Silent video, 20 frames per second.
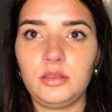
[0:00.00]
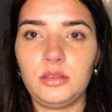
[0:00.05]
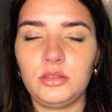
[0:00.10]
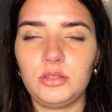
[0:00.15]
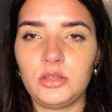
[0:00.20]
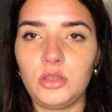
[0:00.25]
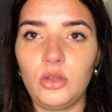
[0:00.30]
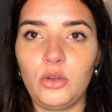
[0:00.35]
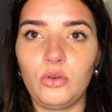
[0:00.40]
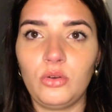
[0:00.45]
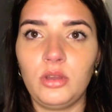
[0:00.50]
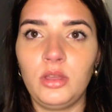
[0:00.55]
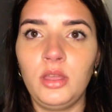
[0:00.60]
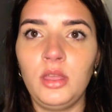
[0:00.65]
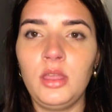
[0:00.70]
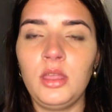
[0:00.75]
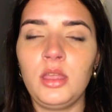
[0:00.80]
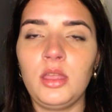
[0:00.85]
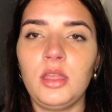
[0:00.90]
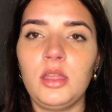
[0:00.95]
So
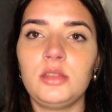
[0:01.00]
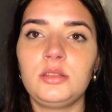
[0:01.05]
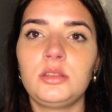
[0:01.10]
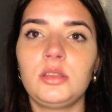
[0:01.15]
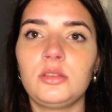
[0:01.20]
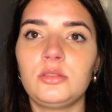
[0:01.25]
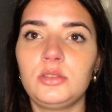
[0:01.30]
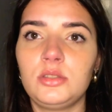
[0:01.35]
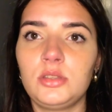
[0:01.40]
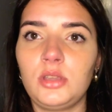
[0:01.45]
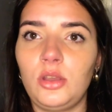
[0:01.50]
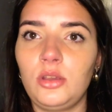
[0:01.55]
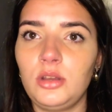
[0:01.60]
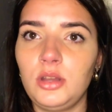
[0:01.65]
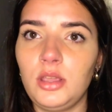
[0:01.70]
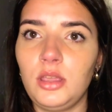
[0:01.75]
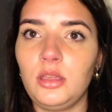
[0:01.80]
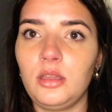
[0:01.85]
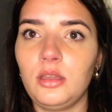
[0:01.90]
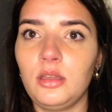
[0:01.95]
it's
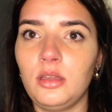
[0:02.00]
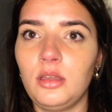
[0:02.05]
concerning